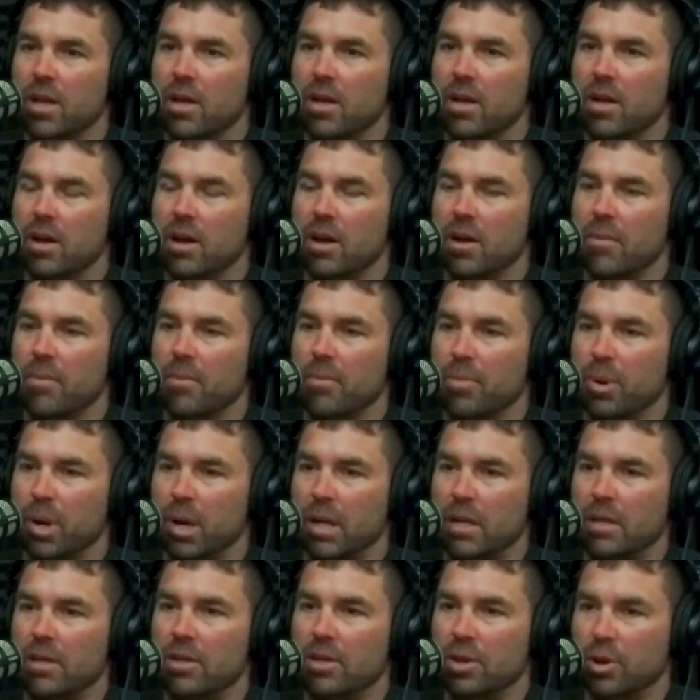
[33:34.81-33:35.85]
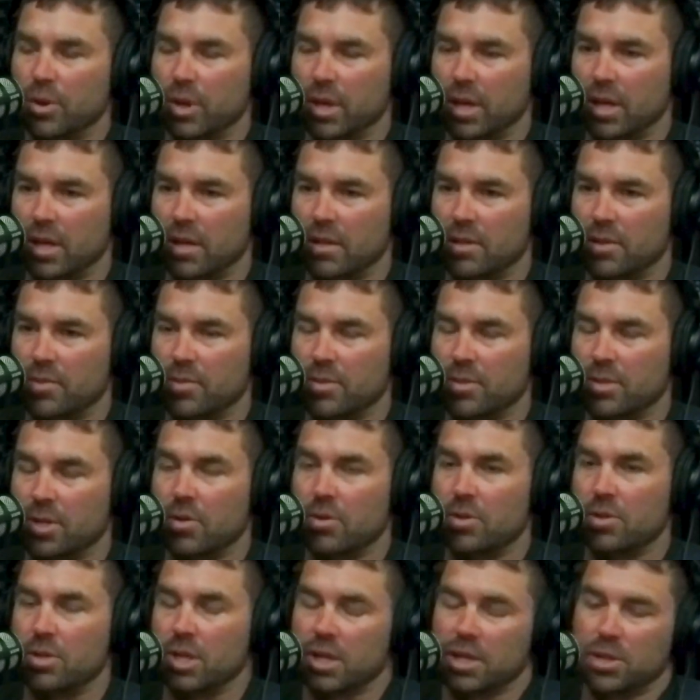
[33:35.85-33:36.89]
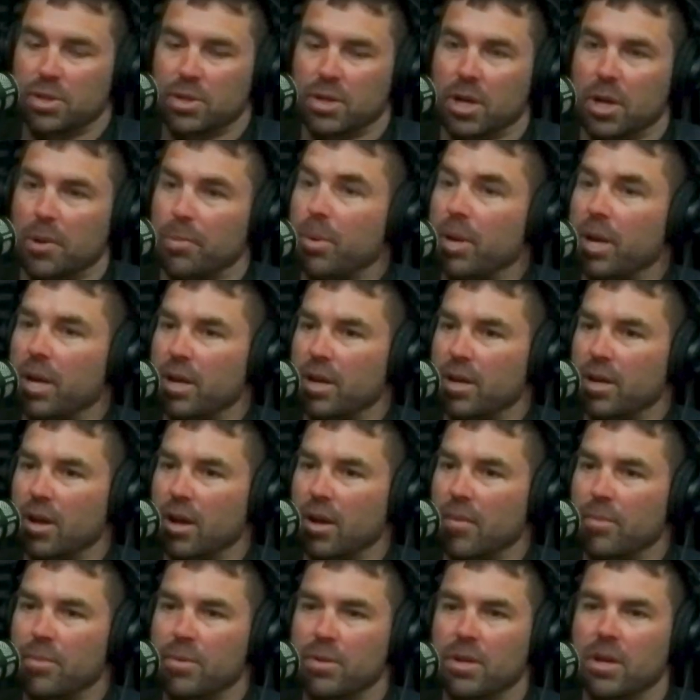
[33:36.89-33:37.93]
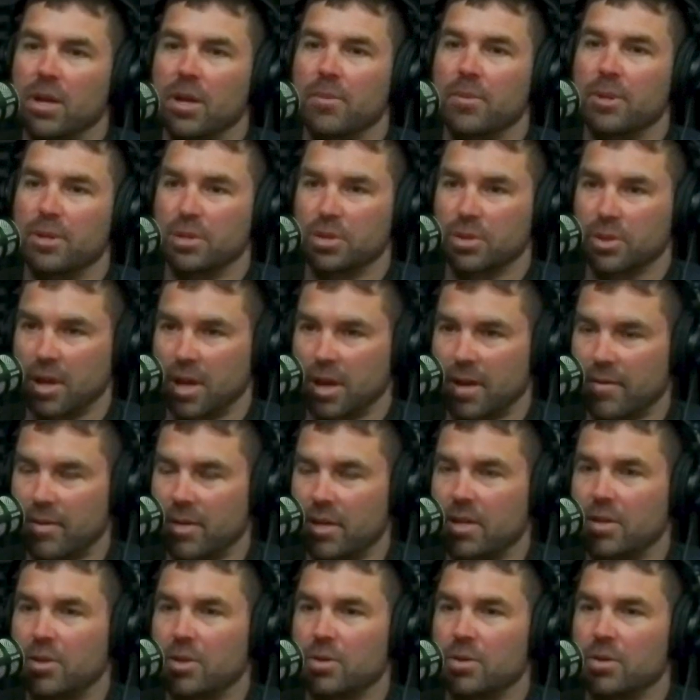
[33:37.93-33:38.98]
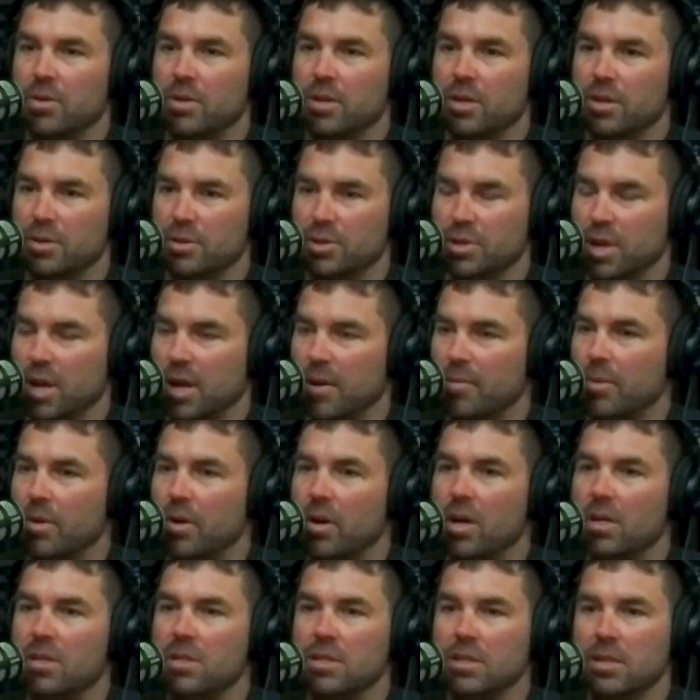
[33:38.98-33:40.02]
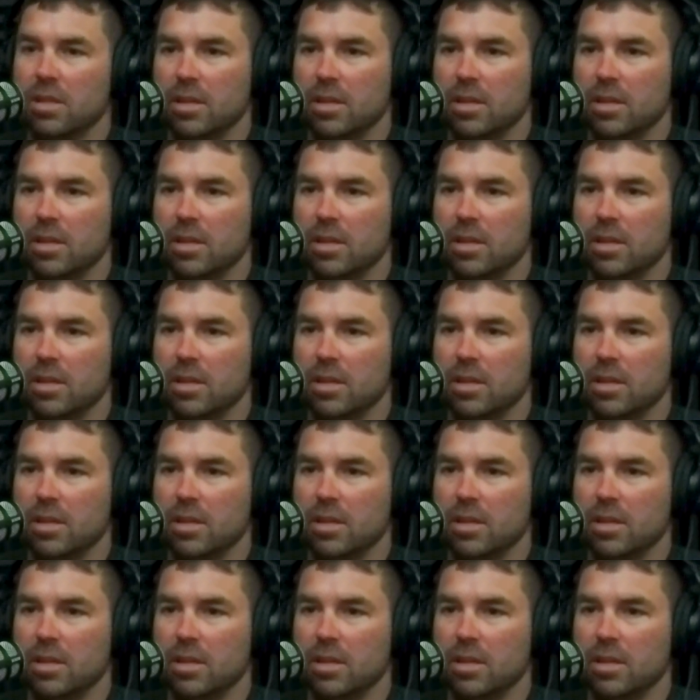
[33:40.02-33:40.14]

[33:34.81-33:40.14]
But you know, you get in some of these other sites, you got to pay to dump. You got to make sure you have that in your job cost.